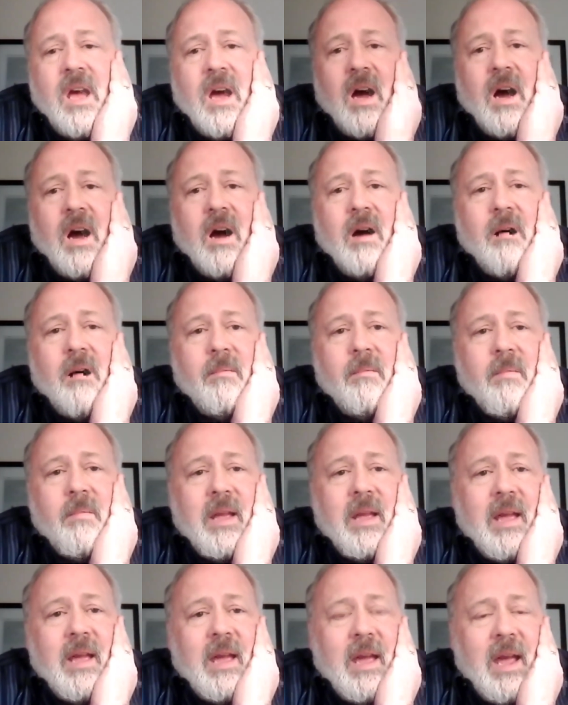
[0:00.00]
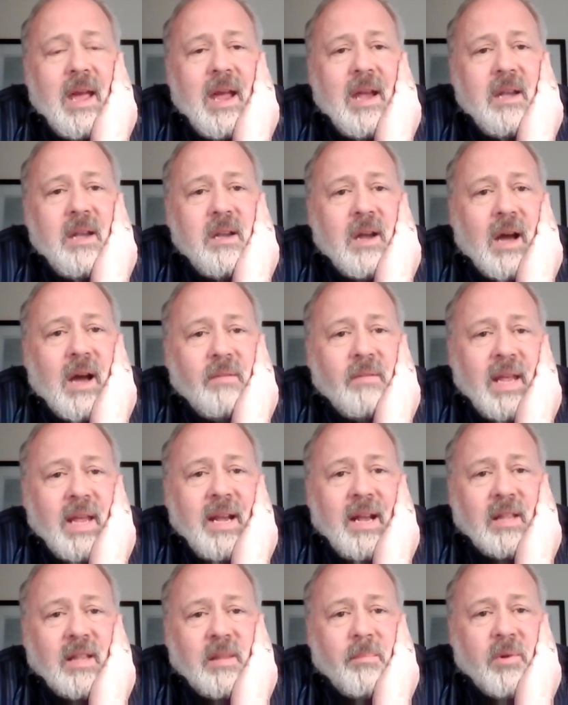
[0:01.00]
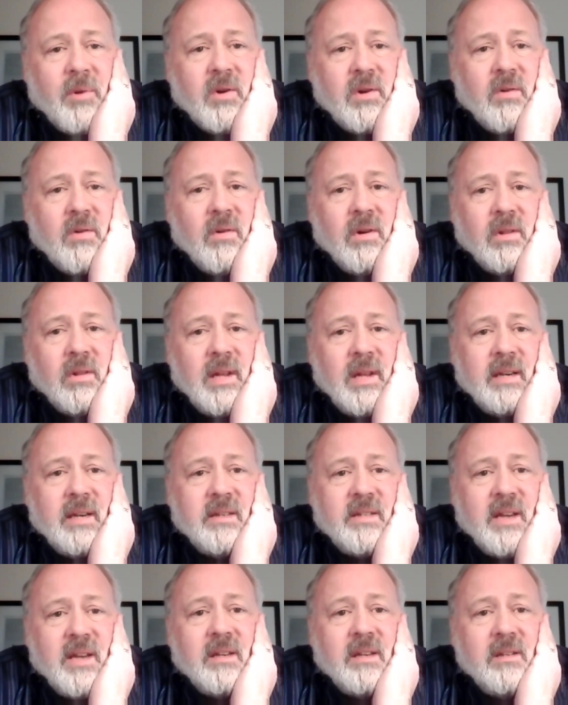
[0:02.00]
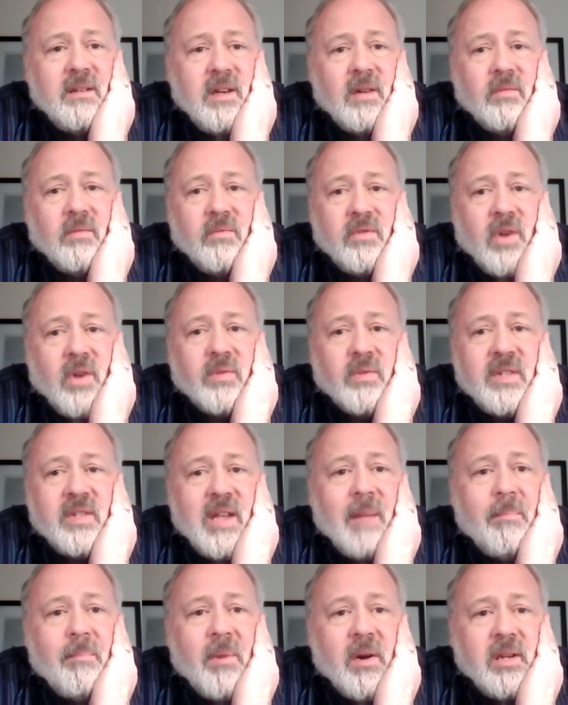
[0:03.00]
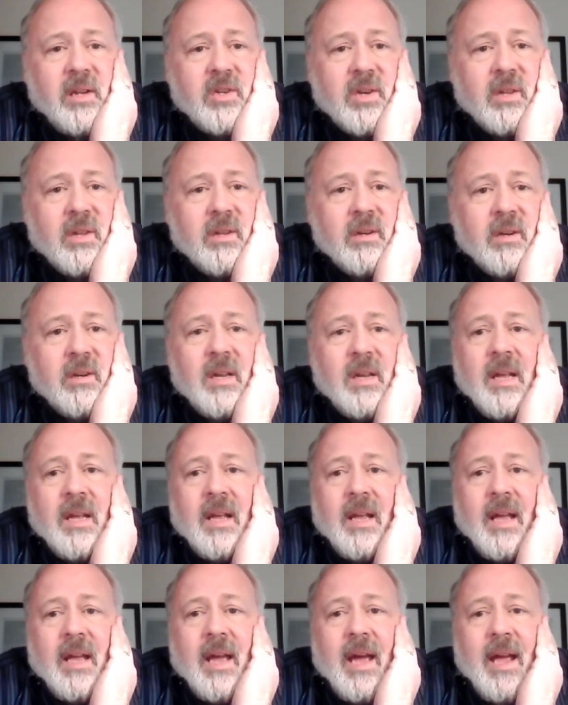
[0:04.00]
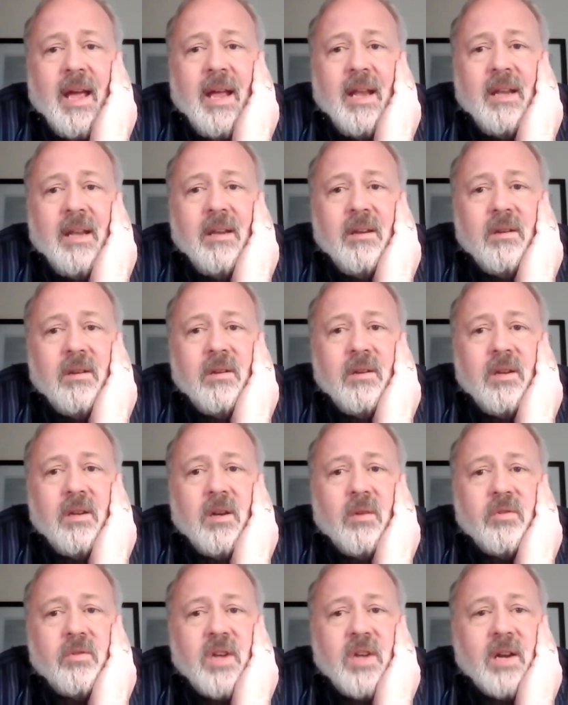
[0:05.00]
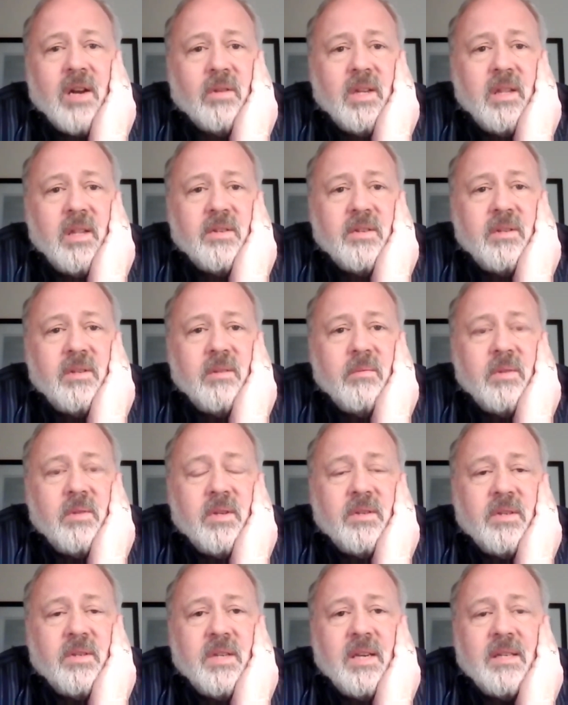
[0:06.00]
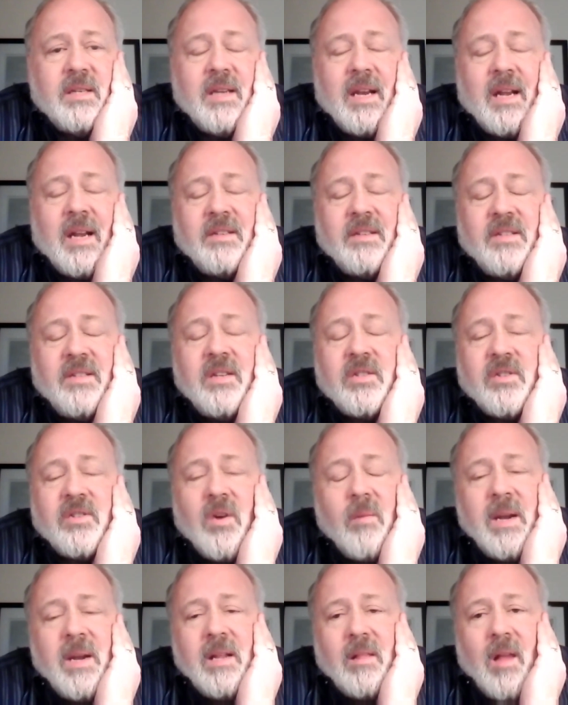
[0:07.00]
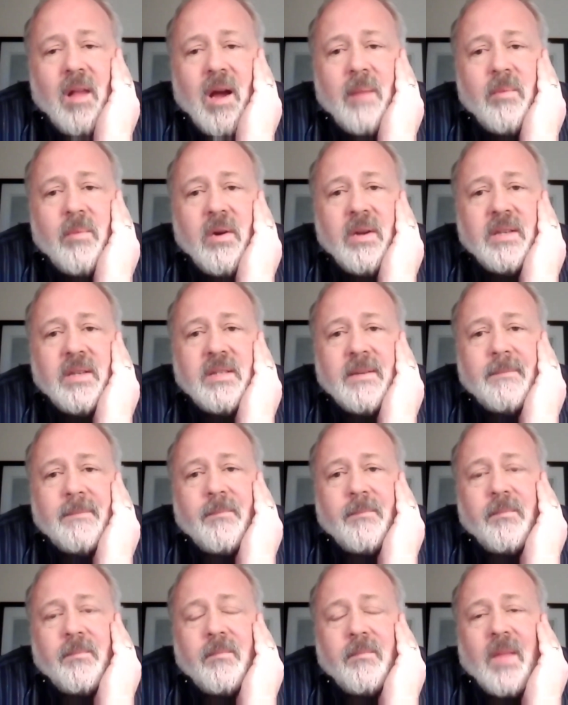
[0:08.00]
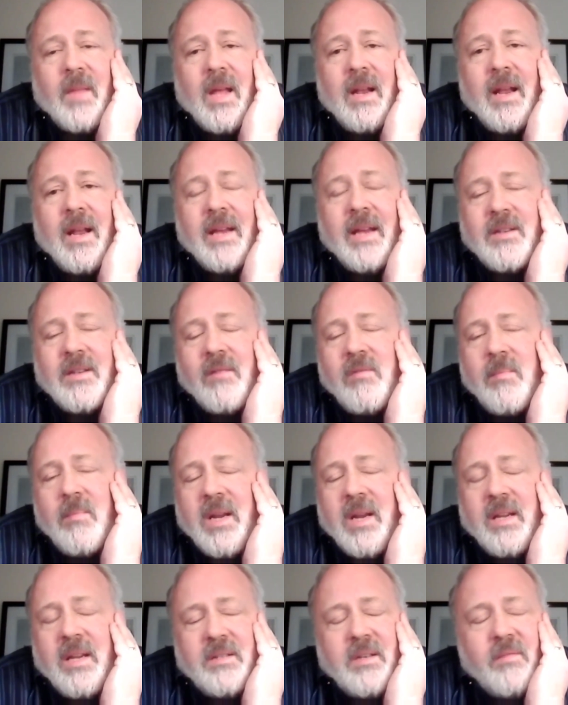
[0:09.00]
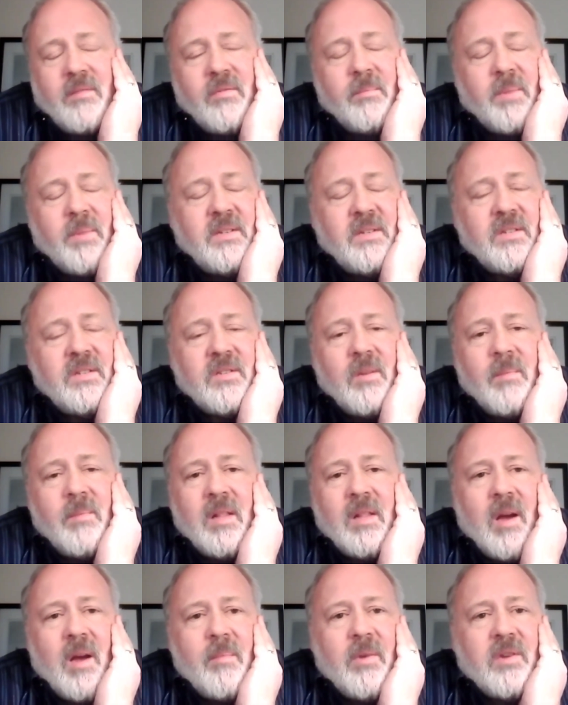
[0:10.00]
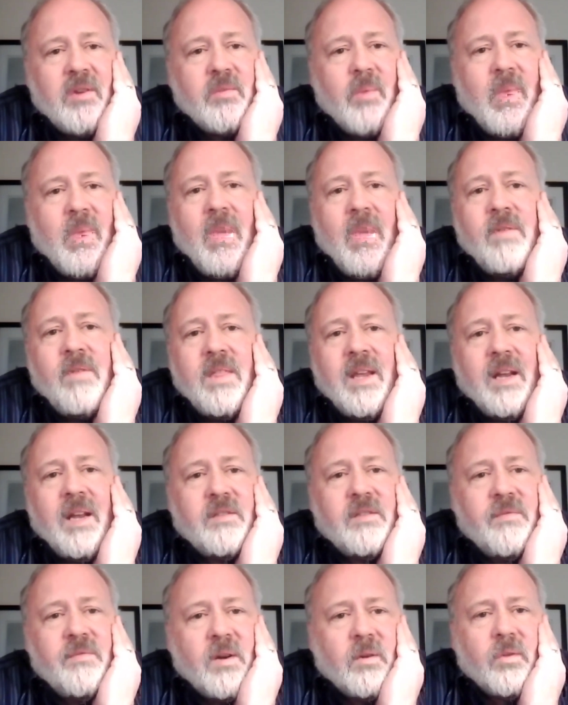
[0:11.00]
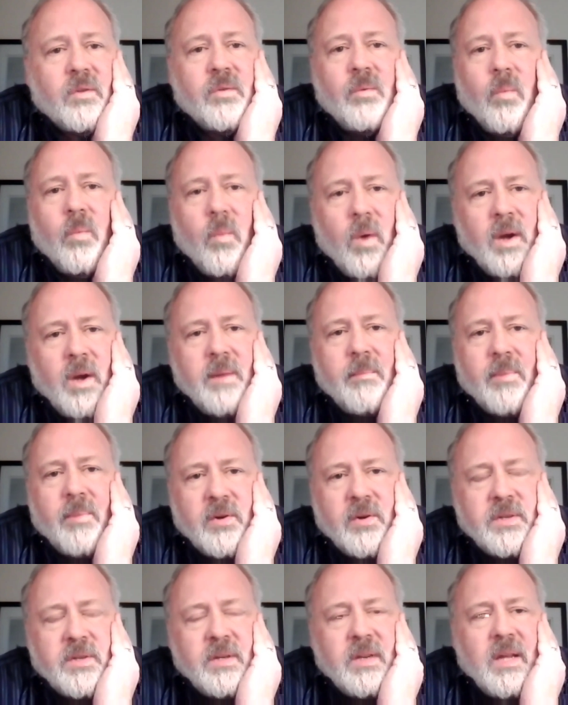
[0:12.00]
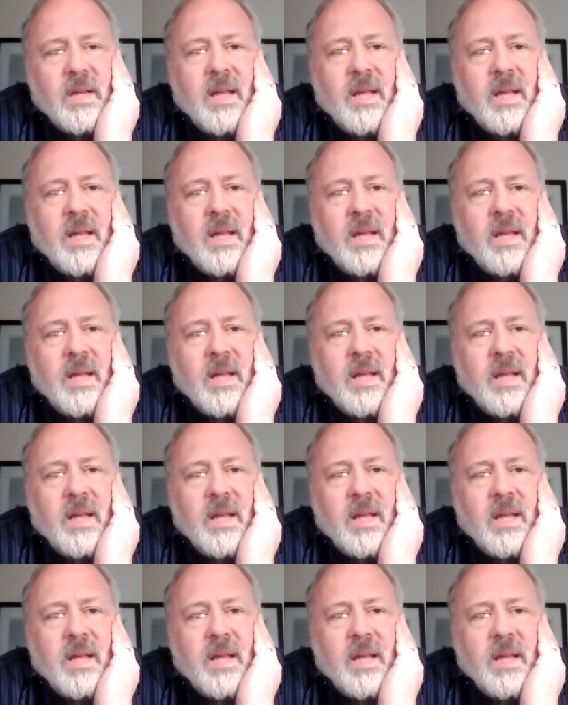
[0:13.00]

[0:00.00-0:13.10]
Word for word: Um, and I've laid out the protocol and said, you know, don't step on each other. And you know, generally this this is it. And I see so many libraries, and I guess everybody is different, but I see so many libraries where everything gets funneled to one person